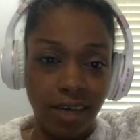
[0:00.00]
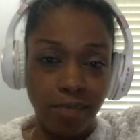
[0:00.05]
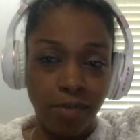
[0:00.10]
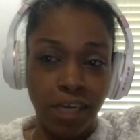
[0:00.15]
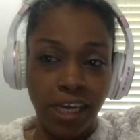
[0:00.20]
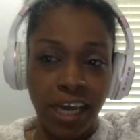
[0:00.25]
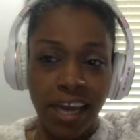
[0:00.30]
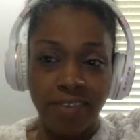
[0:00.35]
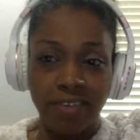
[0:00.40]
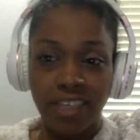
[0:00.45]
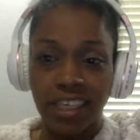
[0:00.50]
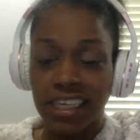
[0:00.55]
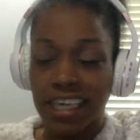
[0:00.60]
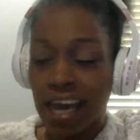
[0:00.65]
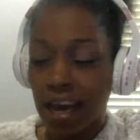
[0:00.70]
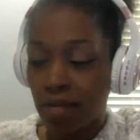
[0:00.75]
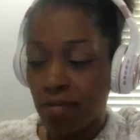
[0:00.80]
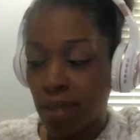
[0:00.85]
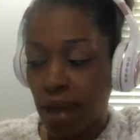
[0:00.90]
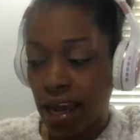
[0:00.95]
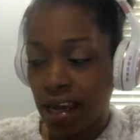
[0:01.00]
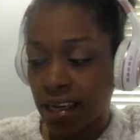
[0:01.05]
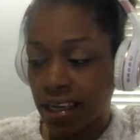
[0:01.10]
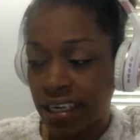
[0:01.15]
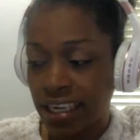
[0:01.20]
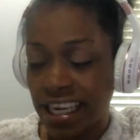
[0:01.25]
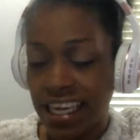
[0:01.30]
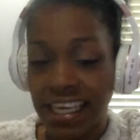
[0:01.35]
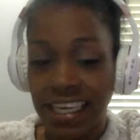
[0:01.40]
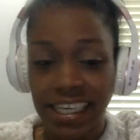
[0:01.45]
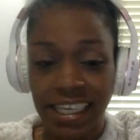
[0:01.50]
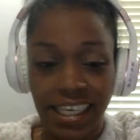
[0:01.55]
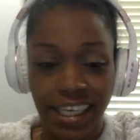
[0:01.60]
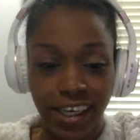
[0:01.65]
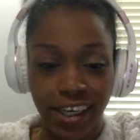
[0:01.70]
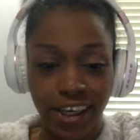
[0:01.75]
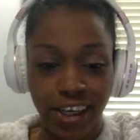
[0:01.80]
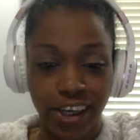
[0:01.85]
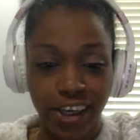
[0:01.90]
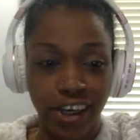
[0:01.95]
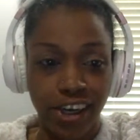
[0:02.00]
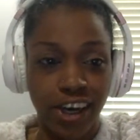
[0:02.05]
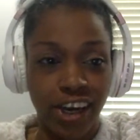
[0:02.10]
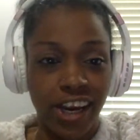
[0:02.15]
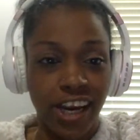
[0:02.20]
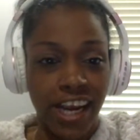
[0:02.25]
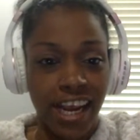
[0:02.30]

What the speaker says: I'm going to have to come back in here